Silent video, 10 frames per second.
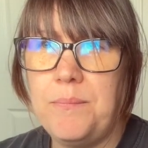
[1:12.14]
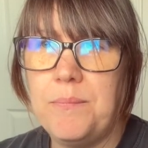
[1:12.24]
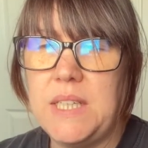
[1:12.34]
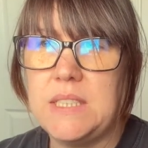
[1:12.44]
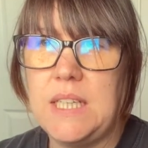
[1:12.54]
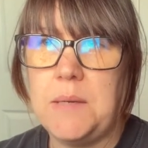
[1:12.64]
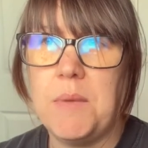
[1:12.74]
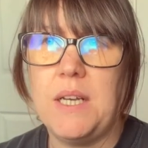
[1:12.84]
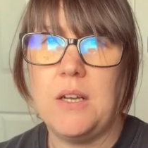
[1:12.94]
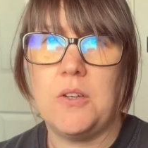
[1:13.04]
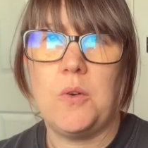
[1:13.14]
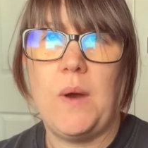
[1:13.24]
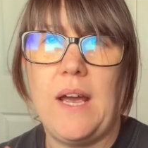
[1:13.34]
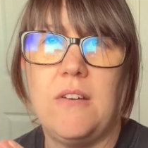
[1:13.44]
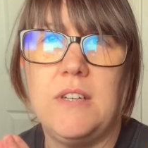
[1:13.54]
basically in my local
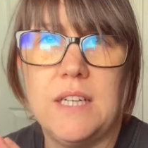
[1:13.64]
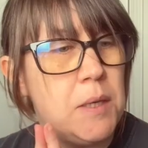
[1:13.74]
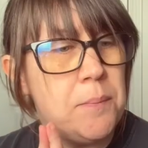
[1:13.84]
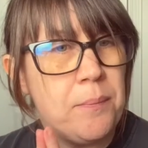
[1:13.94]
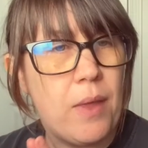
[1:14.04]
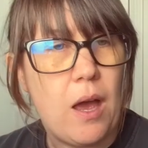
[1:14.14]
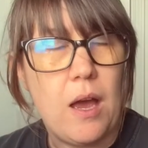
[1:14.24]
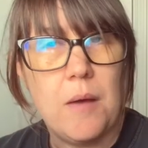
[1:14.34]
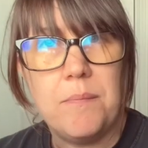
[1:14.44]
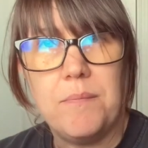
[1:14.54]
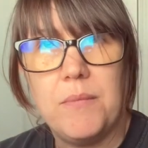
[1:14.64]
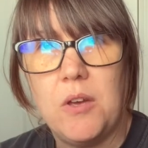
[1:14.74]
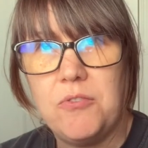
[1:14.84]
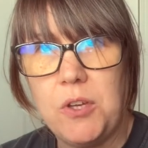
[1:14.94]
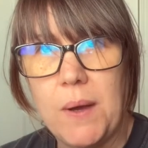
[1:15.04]
area, a
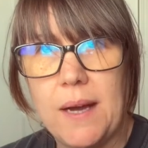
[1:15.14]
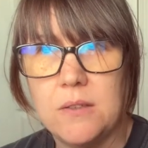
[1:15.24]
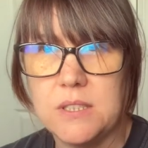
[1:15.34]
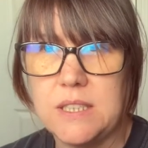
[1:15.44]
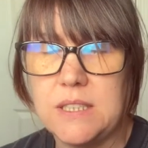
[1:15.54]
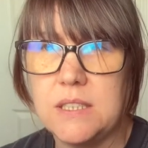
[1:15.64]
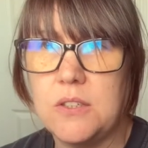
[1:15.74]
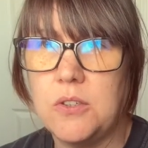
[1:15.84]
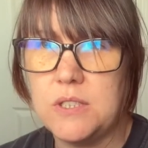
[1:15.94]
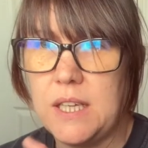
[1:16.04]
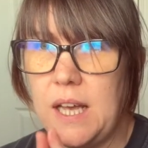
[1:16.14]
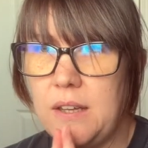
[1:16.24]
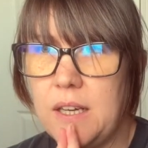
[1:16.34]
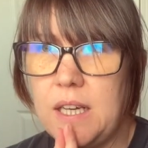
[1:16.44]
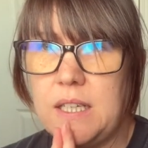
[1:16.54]
few houses got
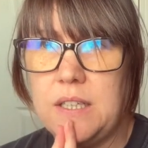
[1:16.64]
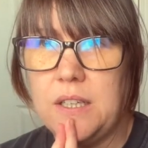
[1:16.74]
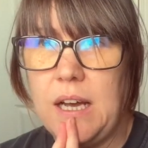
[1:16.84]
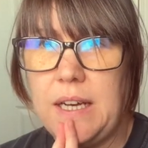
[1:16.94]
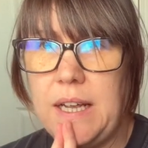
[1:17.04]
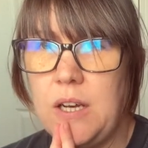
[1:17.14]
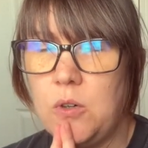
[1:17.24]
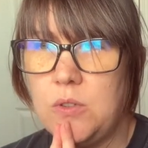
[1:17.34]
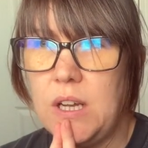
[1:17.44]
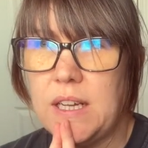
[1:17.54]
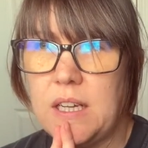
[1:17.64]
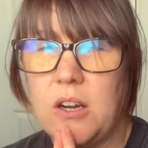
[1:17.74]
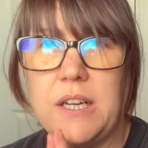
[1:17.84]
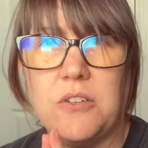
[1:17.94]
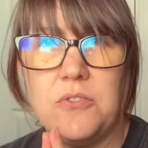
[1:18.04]
together and held like a
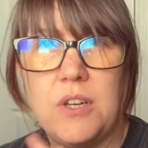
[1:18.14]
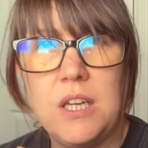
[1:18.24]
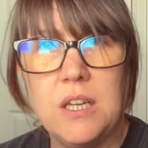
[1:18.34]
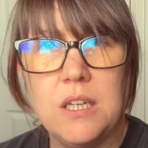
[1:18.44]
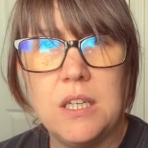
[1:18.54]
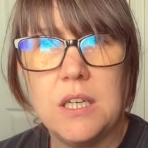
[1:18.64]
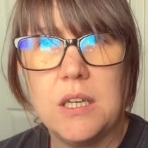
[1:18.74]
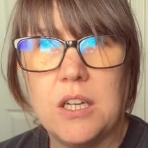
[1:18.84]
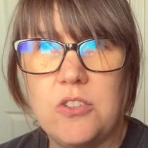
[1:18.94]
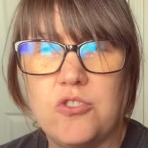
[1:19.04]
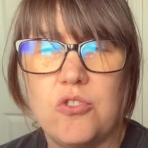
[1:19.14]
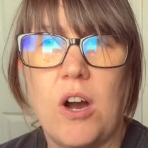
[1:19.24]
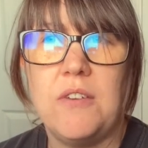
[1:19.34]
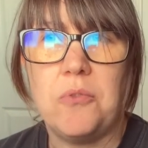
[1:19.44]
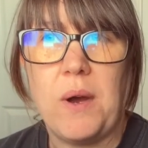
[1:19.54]
kind of
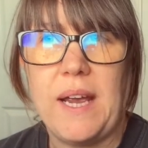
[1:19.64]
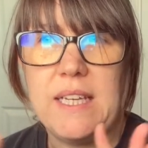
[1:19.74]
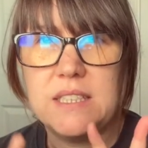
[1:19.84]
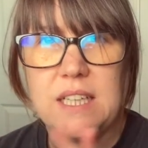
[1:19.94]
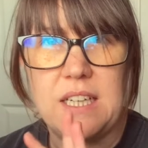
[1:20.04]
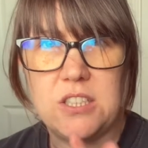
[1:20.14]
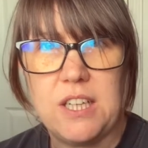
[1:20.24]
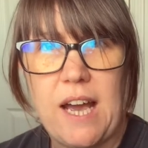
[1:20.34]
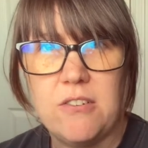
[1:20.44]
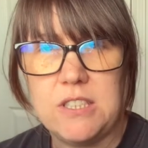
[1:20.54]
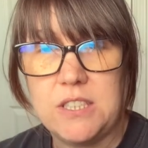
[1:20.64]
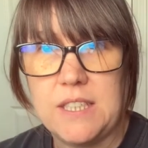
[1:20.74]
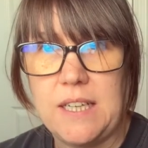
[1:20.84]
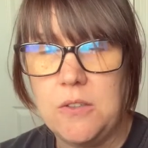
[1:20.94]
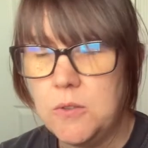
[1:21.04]
driveway / garage
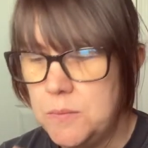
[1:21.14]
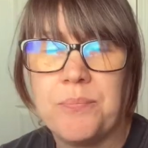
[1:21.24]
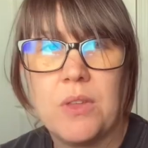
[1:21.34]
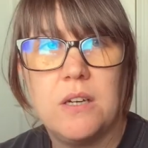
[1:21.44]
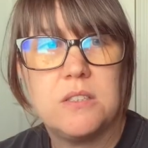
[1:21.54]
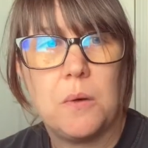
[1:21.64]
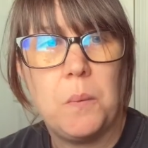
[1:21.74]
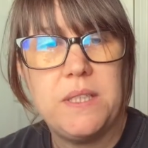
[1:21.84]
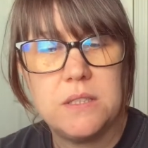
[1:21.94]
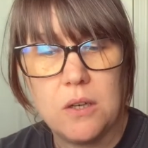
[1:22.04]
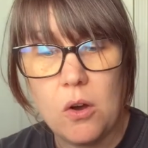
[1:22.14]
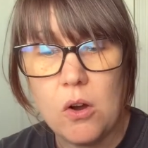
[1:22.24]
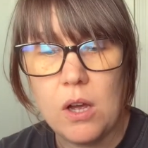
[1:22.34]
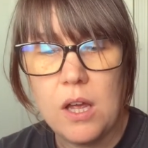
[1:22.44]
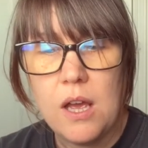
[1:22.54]
sale. So I went
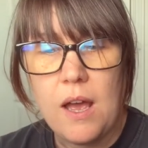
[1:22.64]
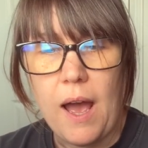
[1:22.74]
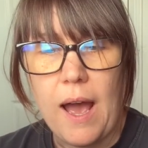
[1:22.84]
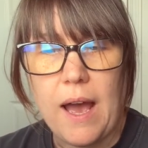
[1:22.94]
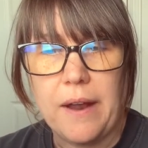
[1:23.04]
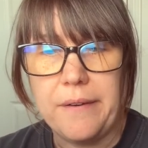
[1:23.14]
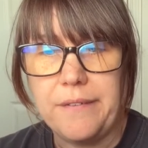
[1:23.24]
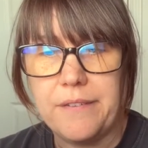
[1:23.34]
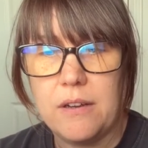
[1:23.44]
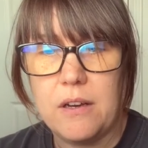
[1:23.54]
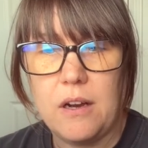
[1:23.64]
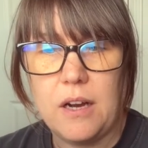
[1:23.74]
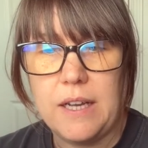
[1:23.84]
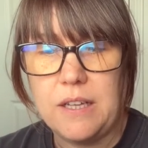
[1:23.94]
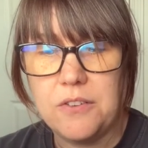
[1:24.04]
along and
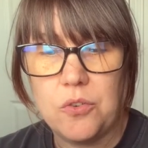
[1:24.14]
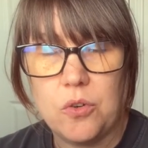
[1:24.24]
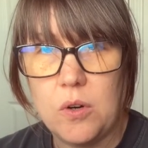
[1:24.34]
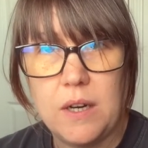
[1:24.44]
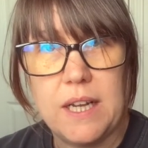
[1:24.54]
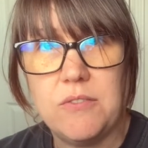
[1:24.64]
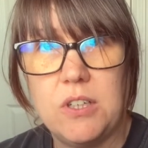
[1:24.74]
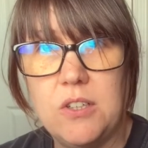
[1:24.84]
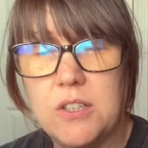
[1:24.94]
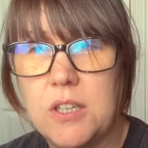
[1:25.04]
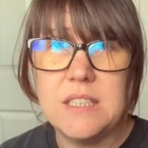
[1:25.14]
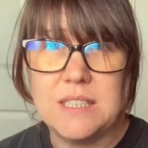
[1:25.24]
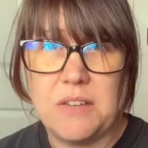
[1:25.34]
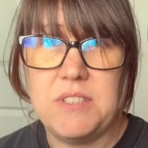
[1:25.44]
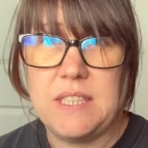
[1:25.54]
I thought I'd have a look.
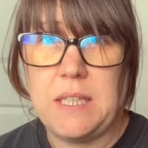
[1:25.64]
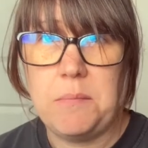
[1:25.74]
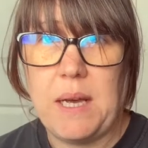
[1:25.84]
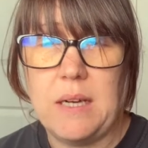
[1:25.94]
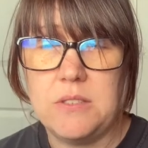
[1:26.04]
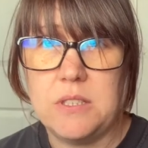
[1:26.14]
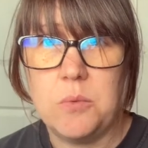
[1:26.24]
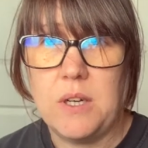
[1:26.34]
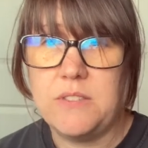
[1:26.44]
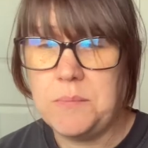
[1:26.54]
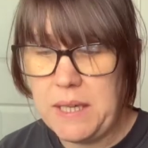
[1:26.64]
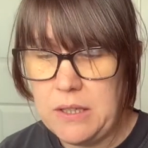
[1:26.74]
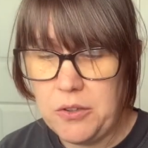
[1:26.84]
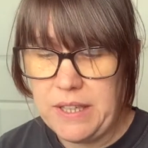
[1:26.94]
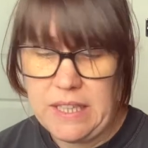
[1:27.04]
£17 is what I've spent
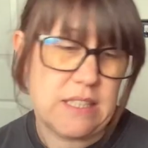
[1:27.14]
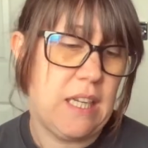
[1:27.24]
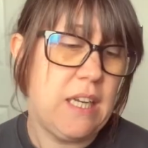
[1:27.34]
on these,